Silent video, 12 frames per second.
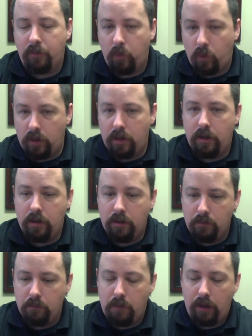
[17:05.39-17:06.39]
one
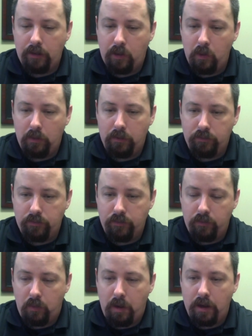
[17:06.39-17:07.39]
molecule of,
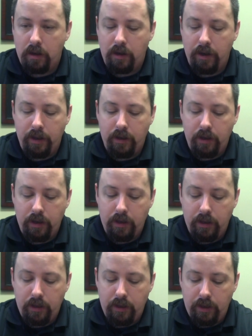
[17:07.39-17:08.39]
of water in
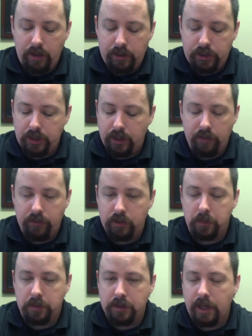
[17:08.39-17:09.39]
each
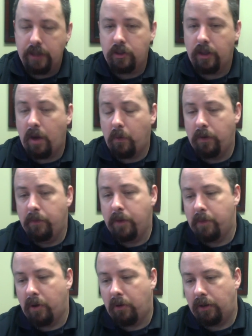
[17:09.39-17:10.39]
individual state. So that wouldn't be
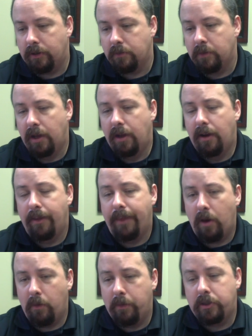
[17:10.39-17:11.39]
modalism.
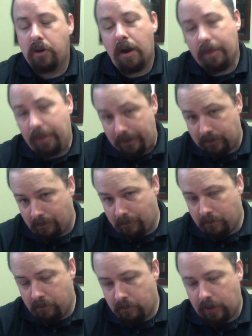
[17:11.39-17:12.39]
That would be tritheism
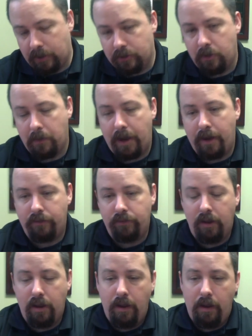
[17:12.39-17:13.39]
because you have
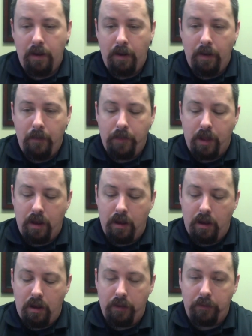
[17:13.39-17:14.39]
uh,
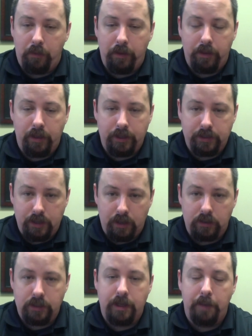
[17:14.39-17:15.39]
all three things that
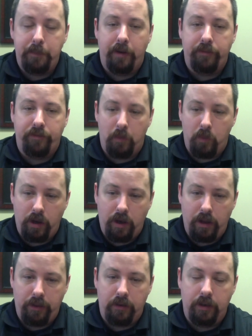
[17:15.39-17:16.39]
are separate from one
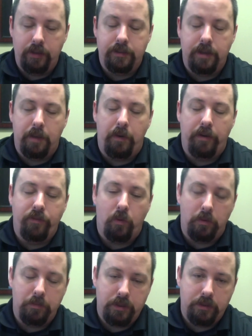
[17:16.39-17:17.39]
another in separate
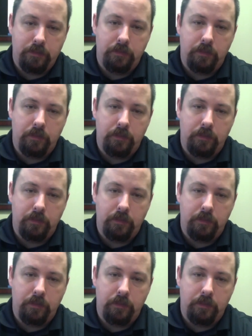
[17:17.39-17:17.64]
forms.